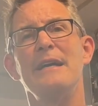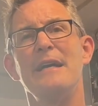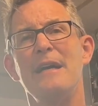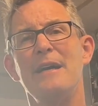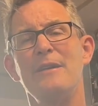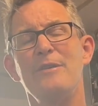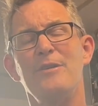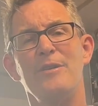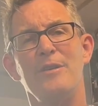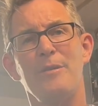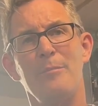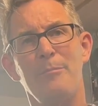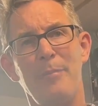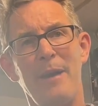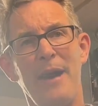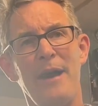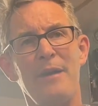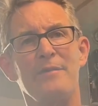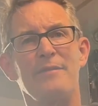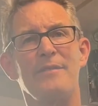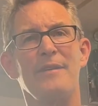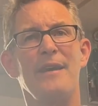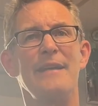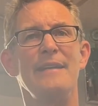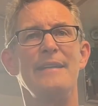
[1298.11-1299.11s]
You can
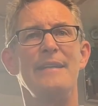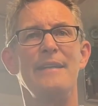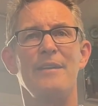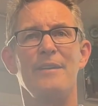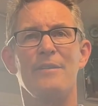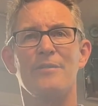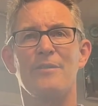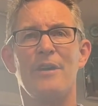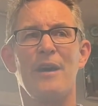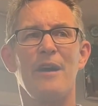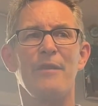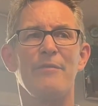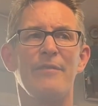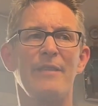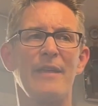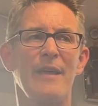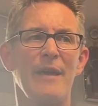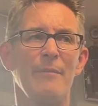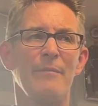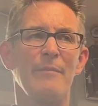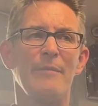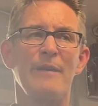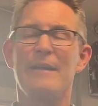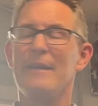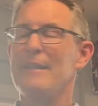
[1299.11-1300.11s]
bounce ideas off
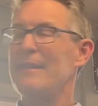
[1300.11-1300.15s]
them.